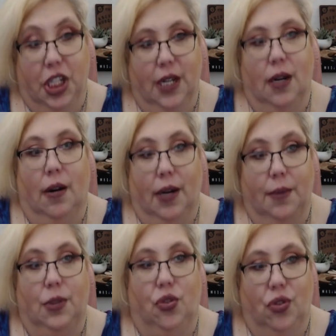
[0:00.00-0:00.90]

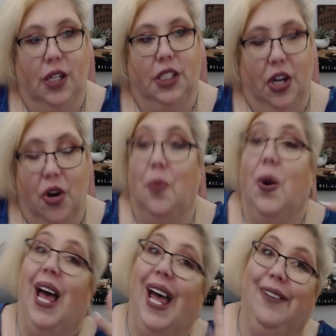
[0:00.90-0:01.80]
RM, Suga, J-Hope.
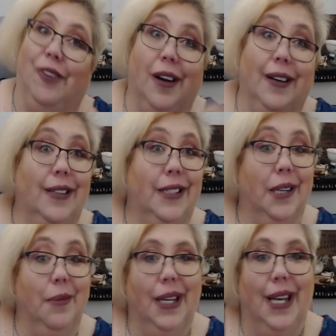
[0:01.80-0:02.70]
Wow, we're on to
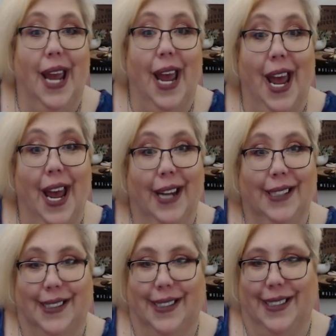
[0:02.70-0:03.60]
Jimin
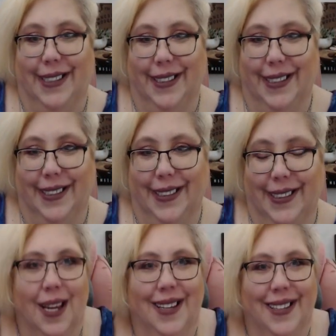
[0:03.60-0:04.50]
next.
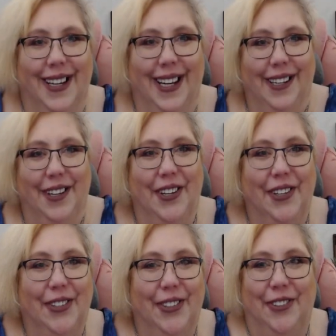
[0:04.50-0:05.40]

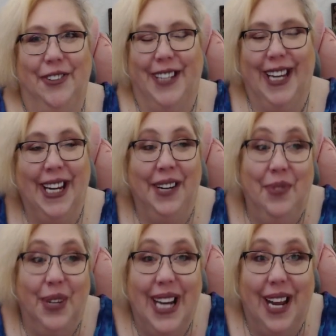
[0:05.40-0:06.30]
Hello. Okay,
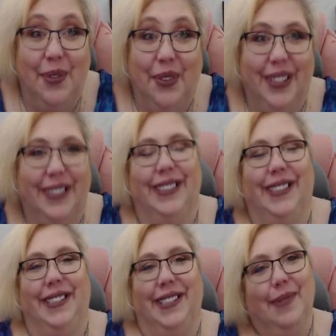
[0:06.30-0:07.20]
we're now moving on to
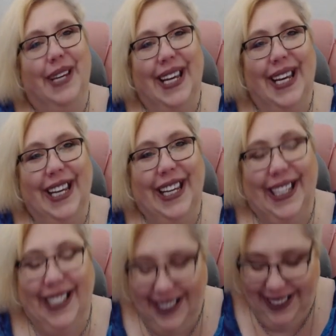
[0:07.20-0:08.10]
Jimin.